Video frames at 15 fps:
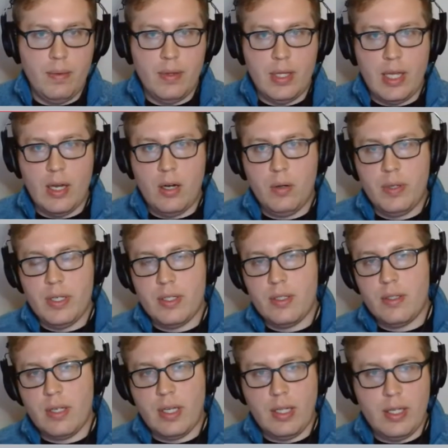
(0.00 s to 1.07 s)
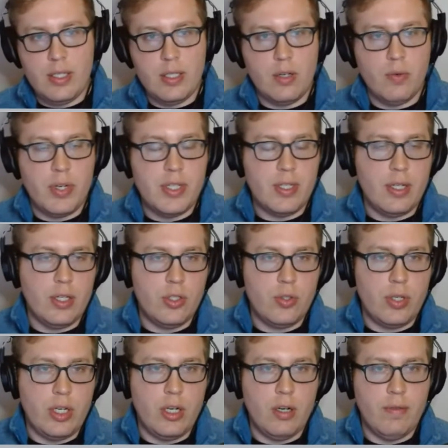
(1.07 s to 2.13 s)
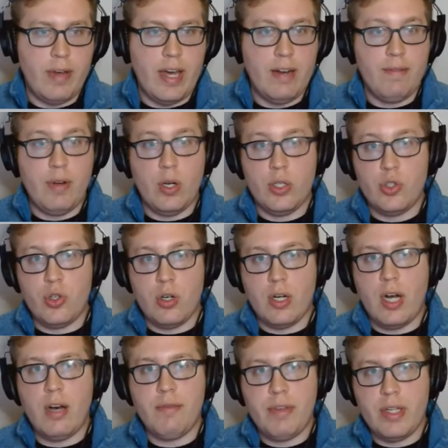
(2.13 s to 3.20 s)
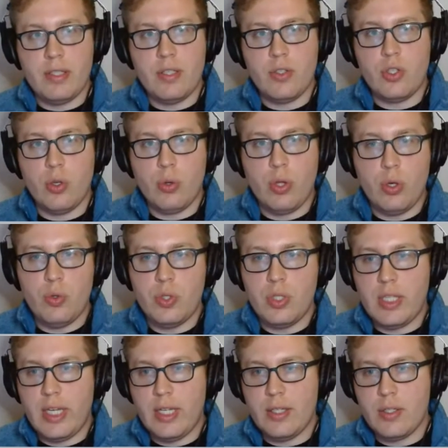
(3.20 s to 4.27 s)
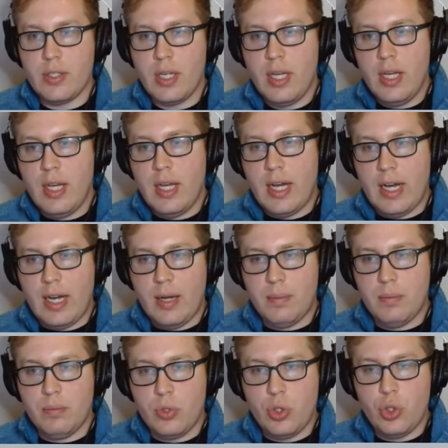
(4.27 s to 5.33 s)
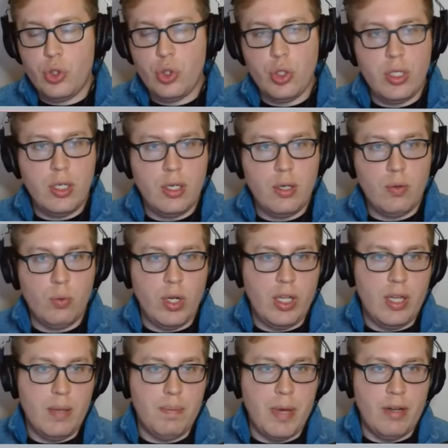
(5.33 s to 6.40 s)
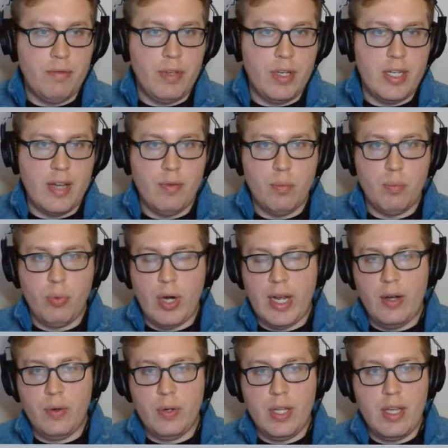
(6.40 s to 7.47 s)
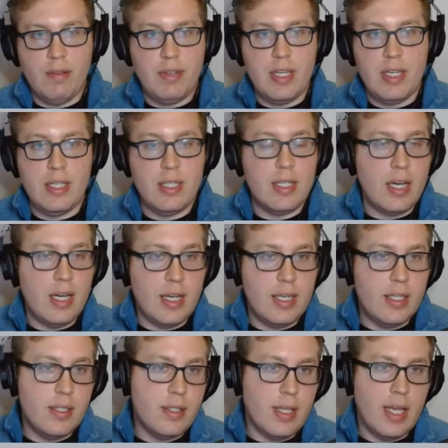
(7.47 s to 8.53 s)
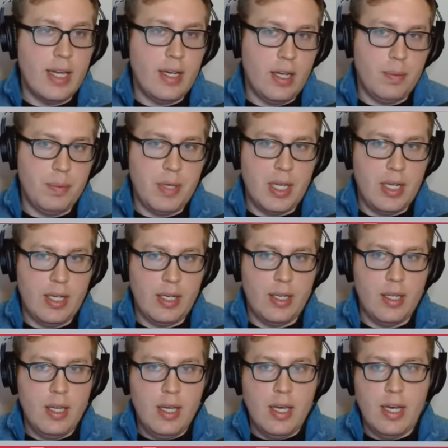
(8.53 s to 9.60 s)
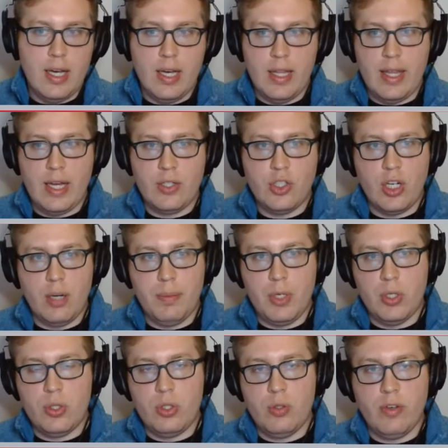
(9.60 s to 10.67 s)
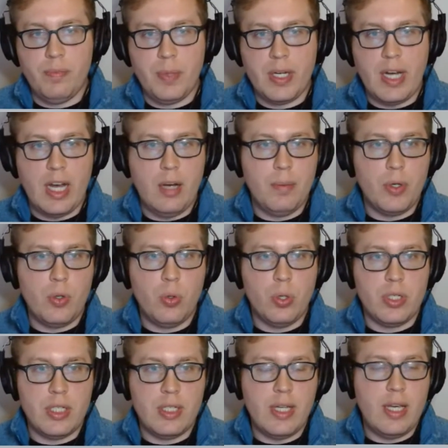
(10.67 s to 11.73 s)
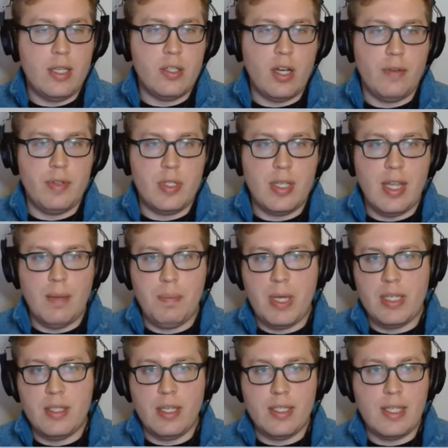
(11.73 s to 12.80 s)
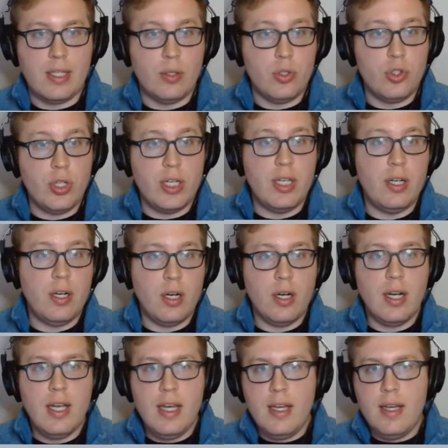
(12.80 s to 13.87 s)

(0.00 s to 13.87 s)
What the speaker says: They always, at least in recent history here, have had a very strong offense. And so those things should really benefit Devin Brown if he does end up getting that job year two. If Mikhail McCord stays, obviously that makes things a little trickier.